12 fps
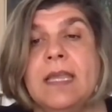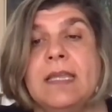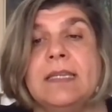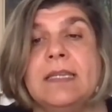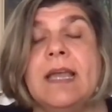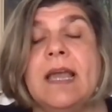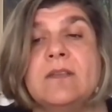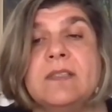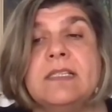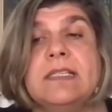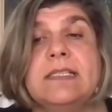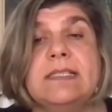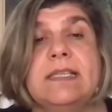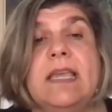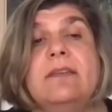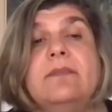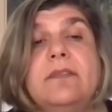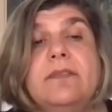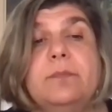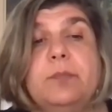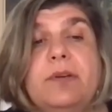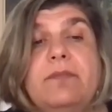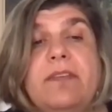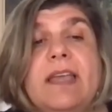The Council itself
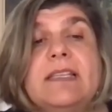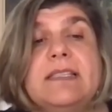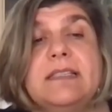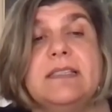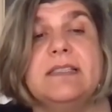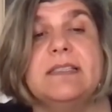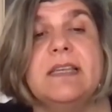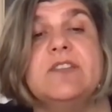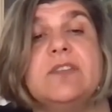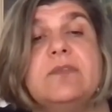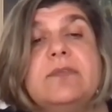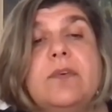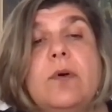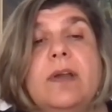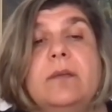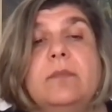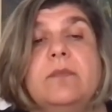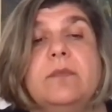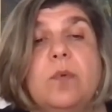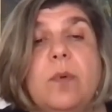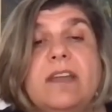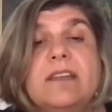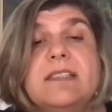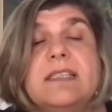provides an essential forum
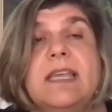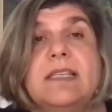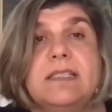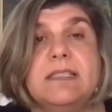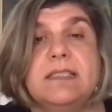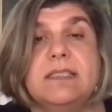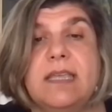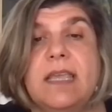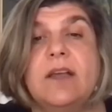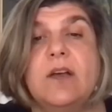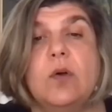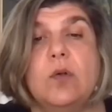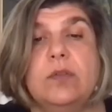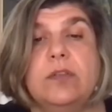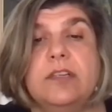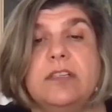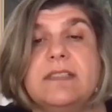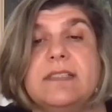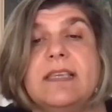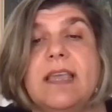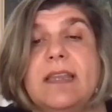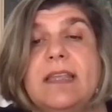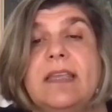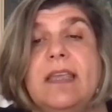where states and stakeholders
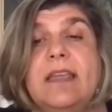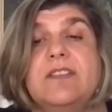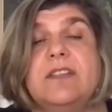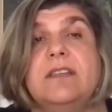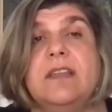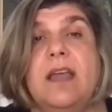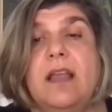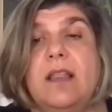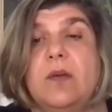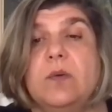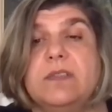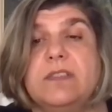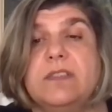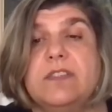can engage in dialogues,